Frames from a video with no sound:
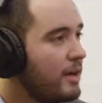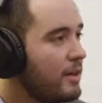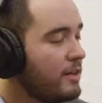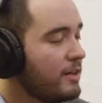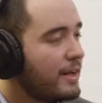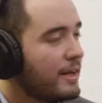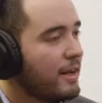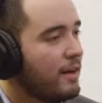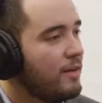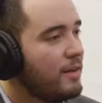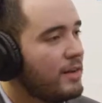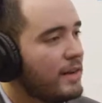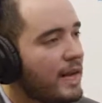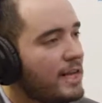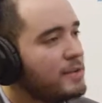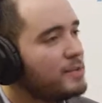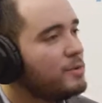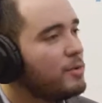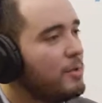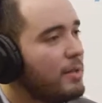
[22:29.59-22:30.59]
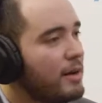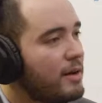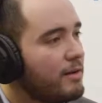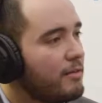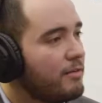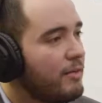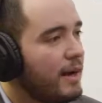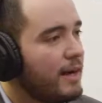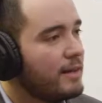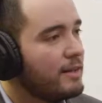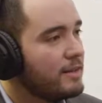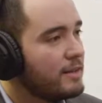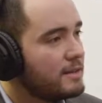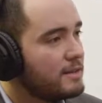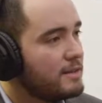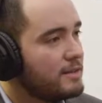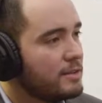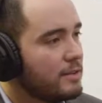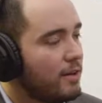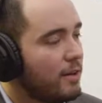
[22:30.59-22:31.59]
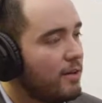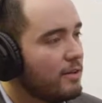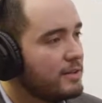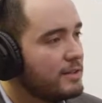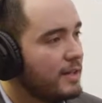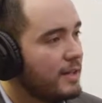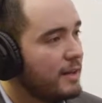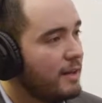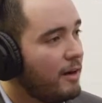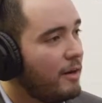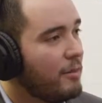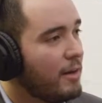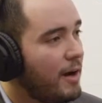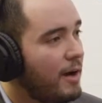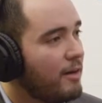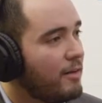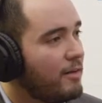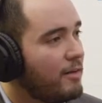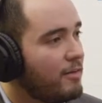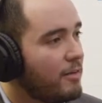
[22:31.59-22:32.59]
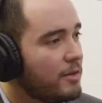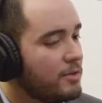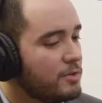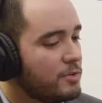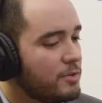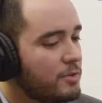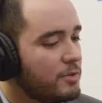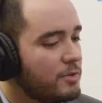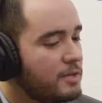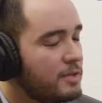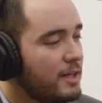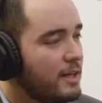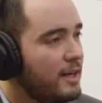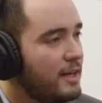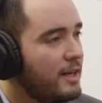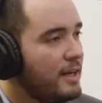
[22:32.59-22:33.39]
You look at all the national merit finalists and scholars that come out of our schools,